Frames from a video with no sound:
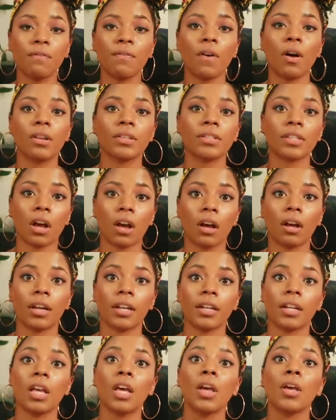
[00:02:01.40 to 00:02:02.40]
falls
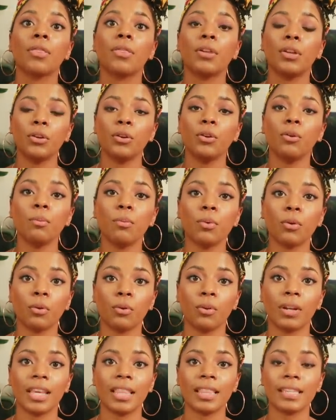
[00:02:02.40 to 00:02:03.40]
on the new
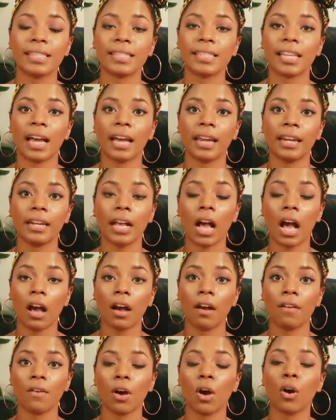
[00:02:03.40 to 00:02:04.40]
moon in the sign
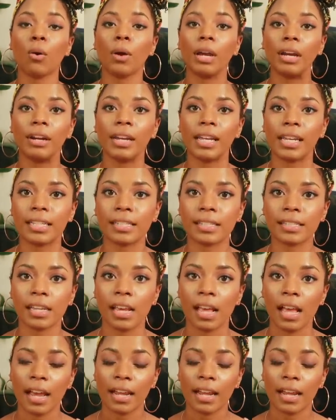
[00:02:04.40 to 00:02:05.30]
of Aquarius.